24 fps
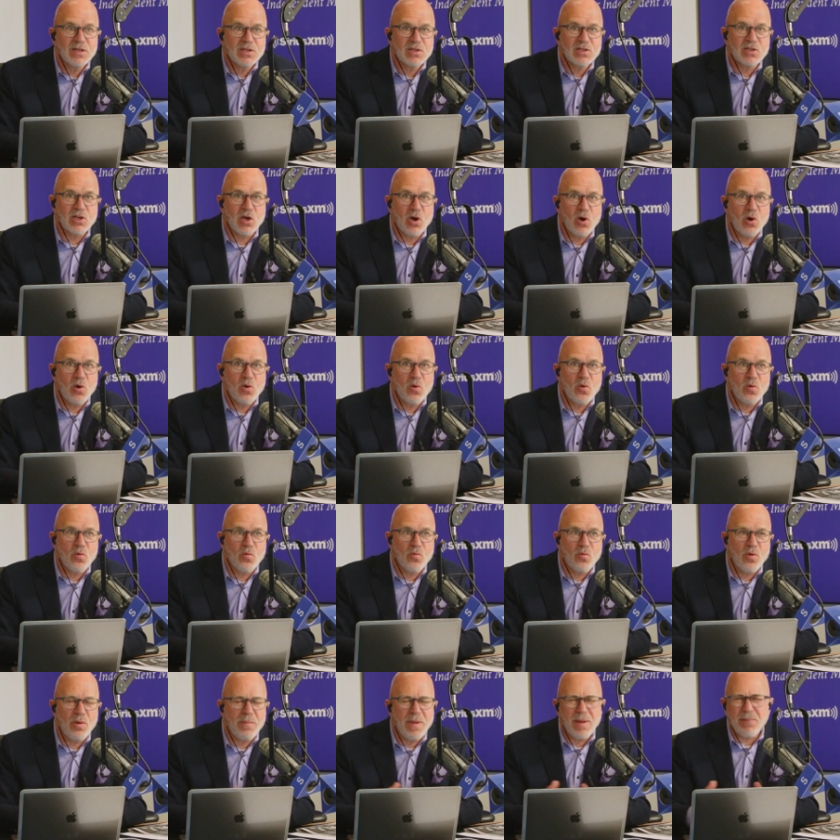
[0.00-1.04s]
So
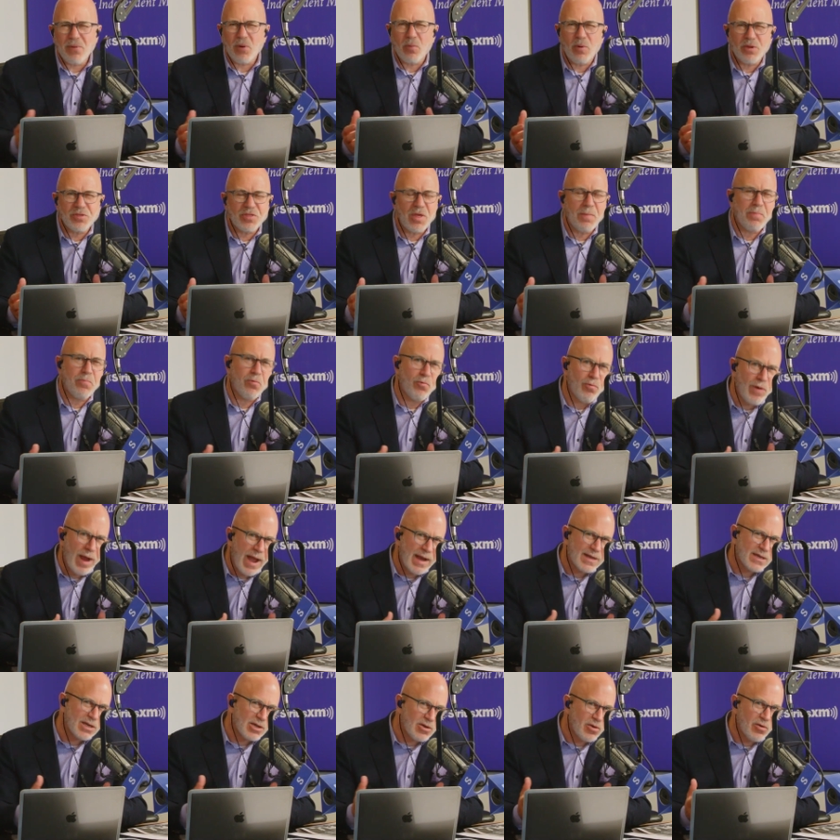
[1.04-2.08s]
remember what the
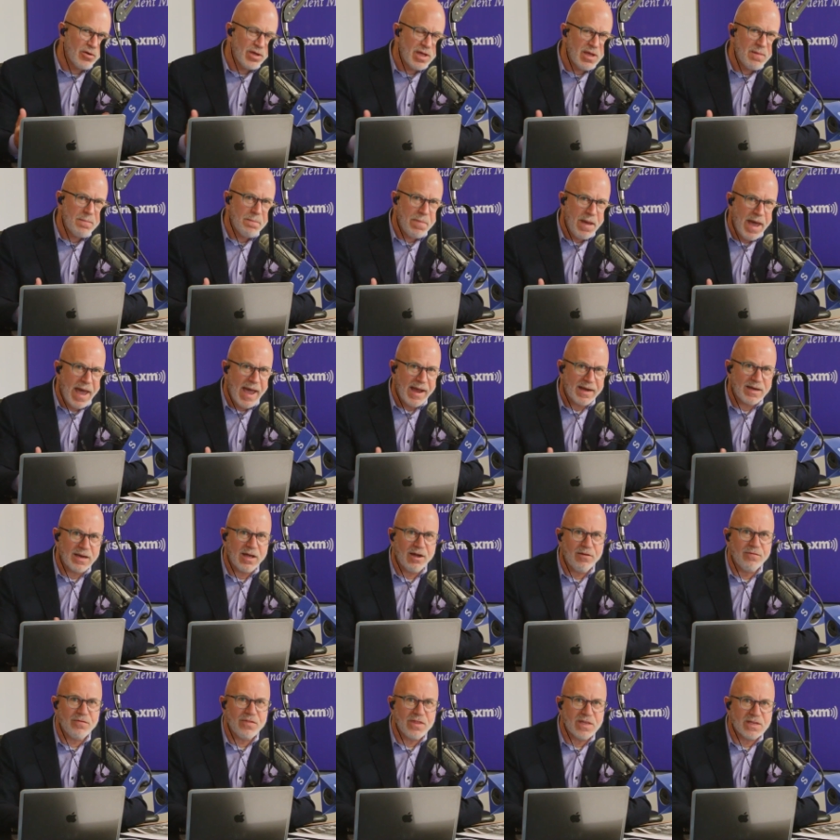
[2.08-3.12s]
practical impact
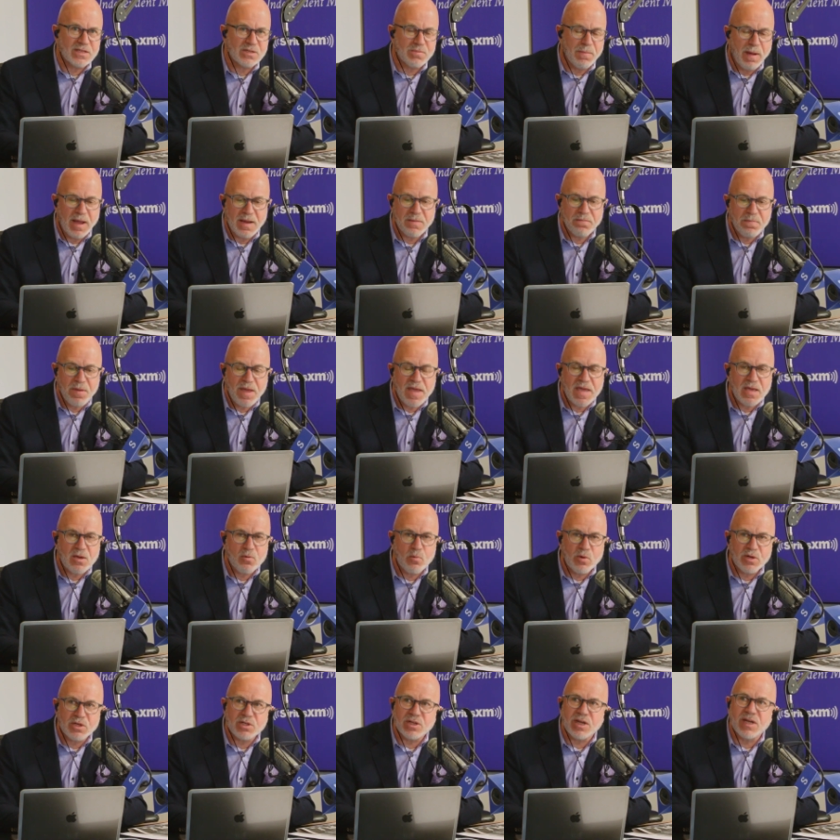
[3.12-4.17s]
of this might be,
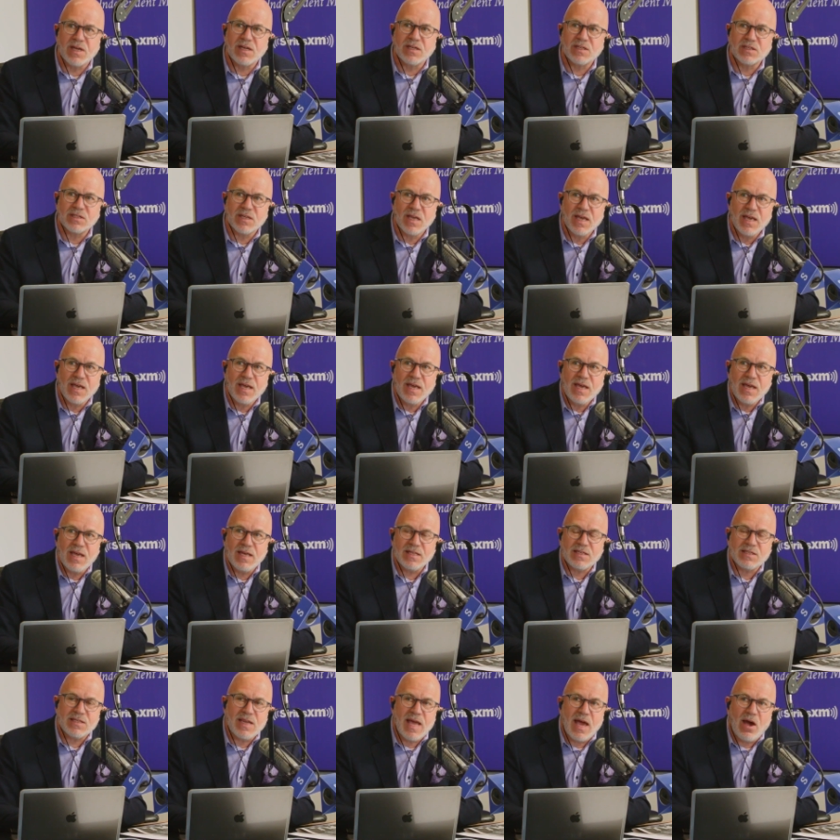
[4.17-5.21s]
which is
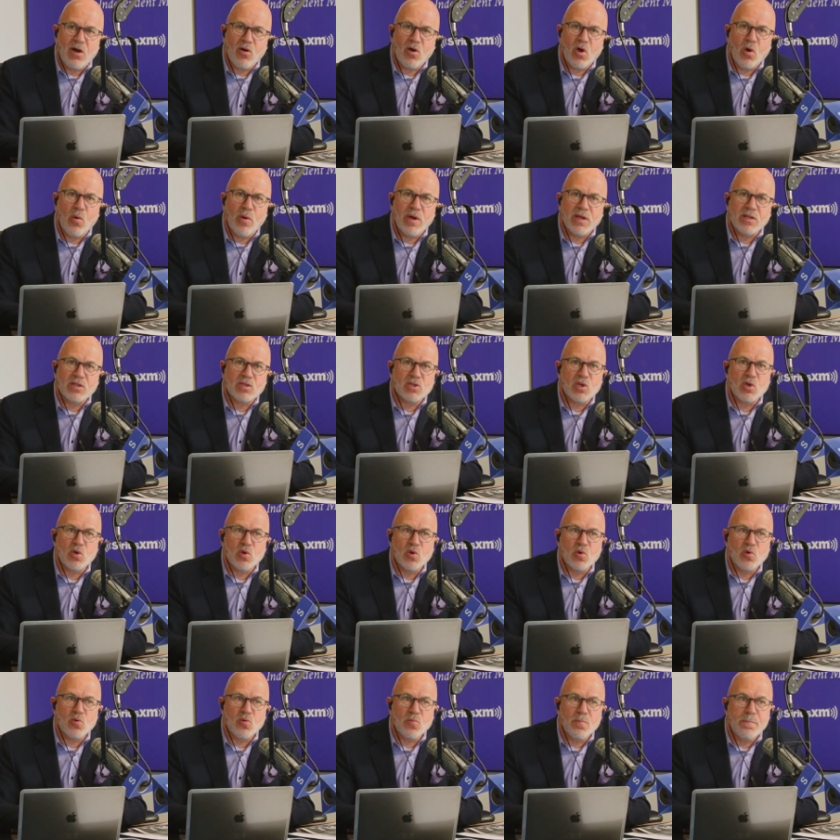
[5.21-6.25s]
it's now going
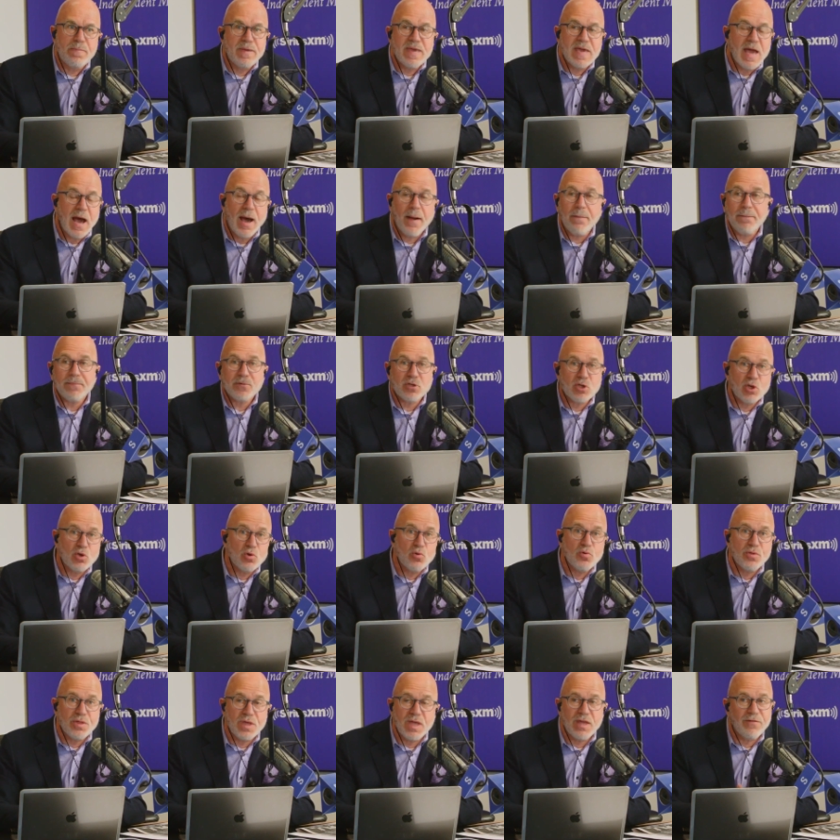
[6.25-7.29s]
to be up
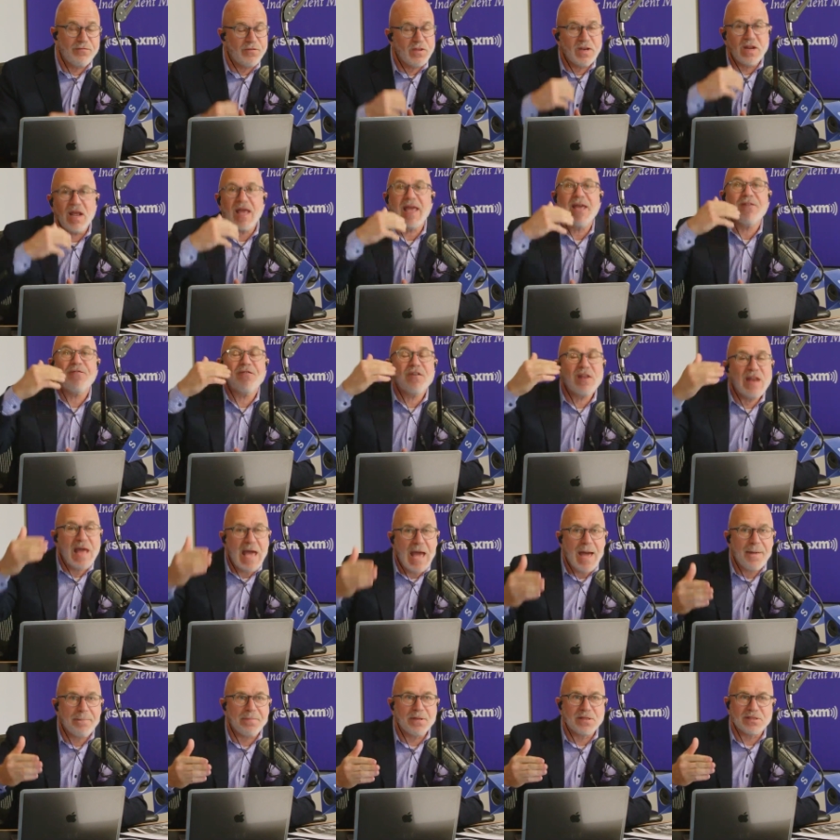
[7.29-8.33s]
to, if it
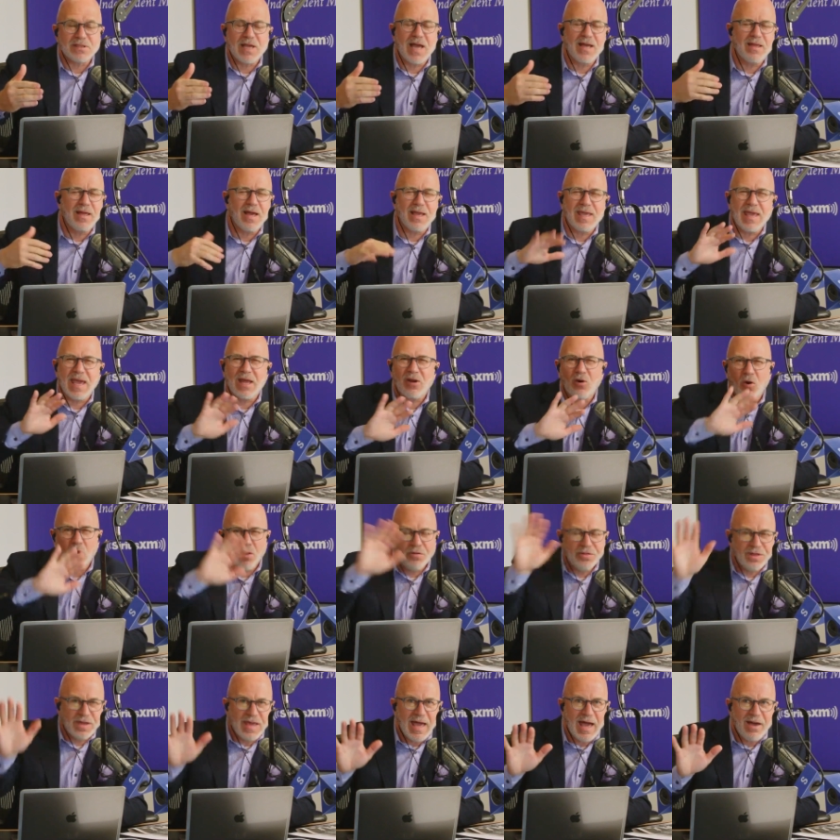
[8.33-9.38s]
happens, again,
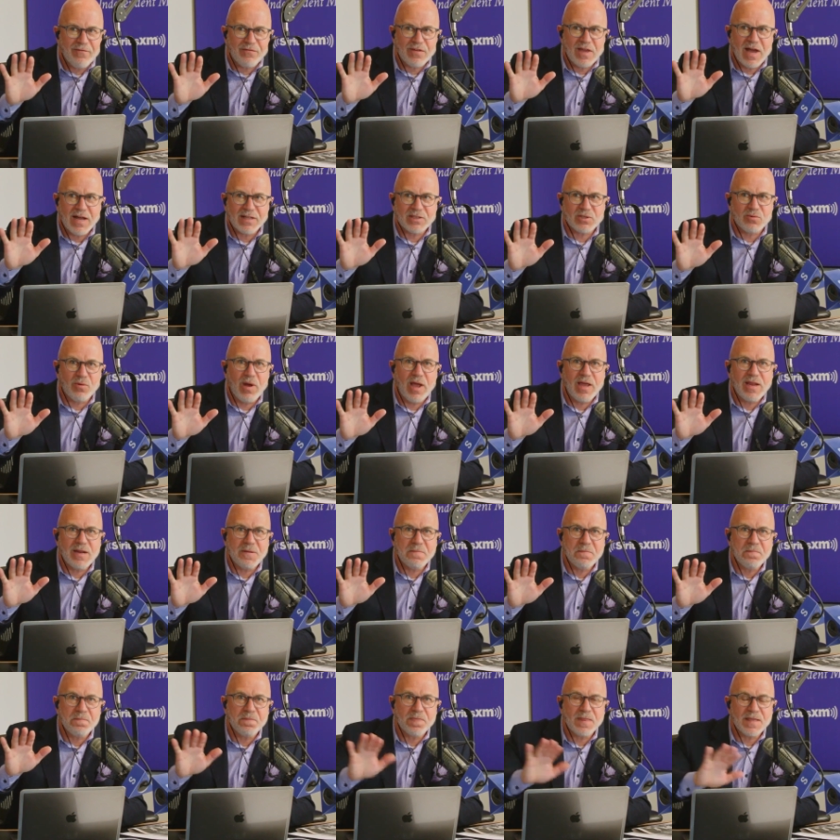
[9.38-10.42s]
all the caveats, right?
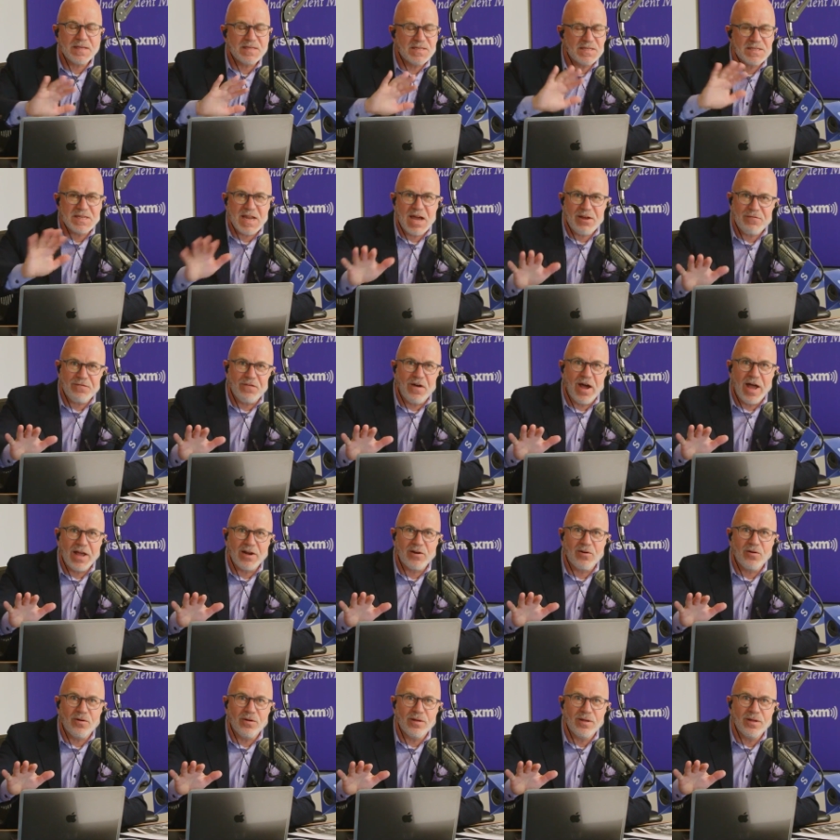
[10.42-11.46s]
This is not
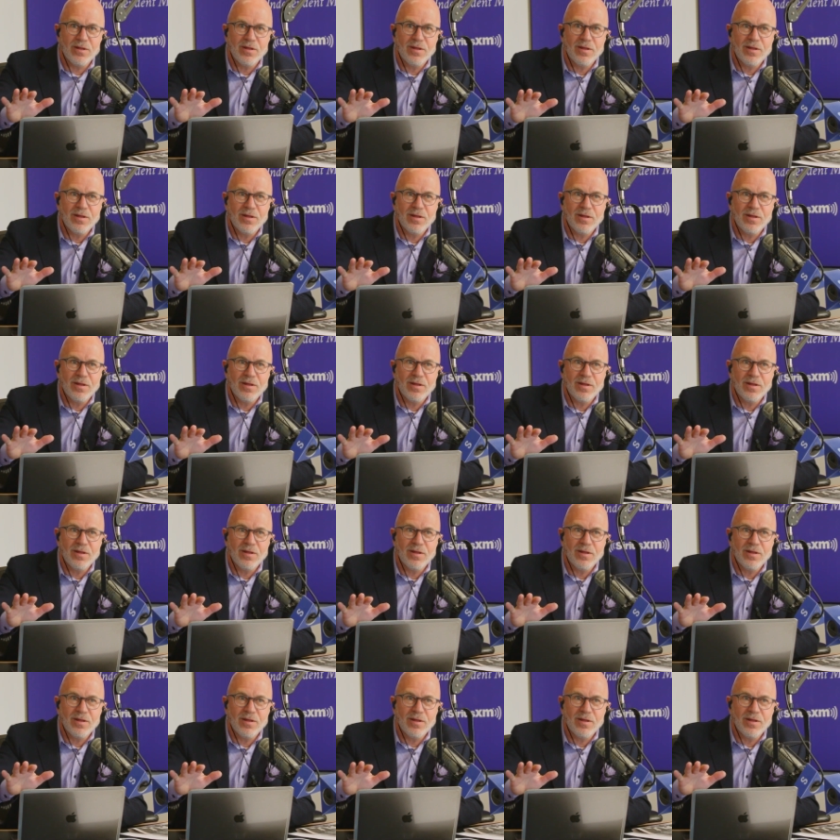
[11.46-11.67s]
final.